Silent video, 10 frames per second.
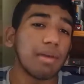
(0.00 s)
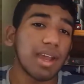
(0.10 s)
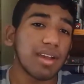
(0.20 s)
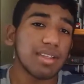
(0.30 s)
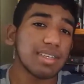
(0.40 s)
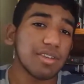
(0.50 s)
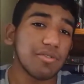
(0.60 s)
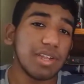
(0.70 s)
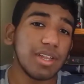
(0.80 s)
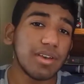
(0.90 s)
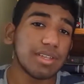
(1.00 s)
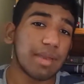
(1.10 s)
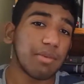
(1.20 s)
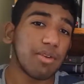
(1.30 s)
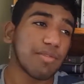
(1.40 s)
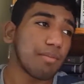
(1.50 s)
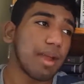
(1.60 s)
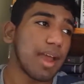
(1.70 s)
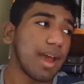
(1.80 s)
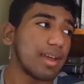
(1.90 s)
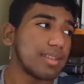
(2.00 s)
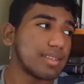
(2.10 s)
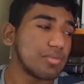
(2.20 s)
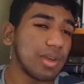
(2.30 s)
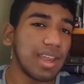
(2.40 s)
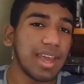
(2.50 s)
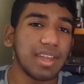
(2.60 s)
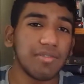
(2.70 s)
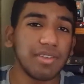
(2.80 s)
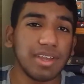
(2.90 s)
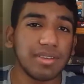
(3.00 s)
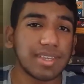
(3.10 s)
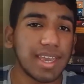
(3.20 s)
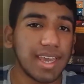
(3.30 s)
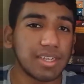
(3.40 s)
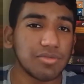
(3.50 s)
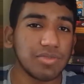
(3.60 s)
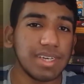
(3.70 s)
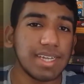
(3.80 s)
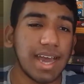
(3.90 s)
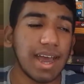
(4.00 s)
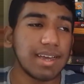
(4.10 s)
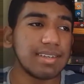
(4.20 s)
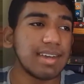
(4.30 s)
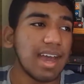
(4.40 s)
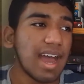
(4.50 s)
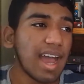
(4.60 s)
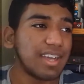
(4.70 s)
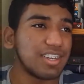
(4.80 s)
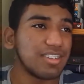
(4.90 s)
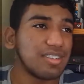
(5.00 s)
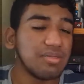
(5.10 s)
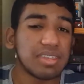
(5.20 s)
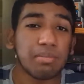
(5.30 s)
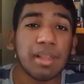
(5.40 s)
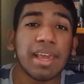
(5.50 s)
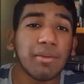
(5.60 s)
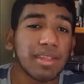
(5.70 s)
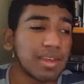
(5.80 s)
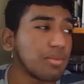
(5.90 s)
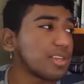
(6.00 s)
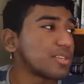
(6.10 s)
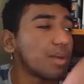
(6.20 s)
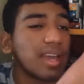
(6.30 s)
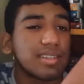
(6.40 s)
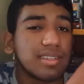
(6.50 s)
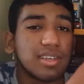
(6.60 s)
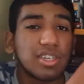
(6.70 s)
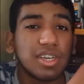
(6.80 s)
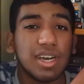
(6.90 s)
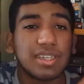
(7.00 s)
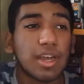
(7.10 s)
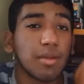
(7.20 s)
But I got this a really long time ago from my aunt when I didn't really used to care to read, and I just used to play with it, which is why it's in such a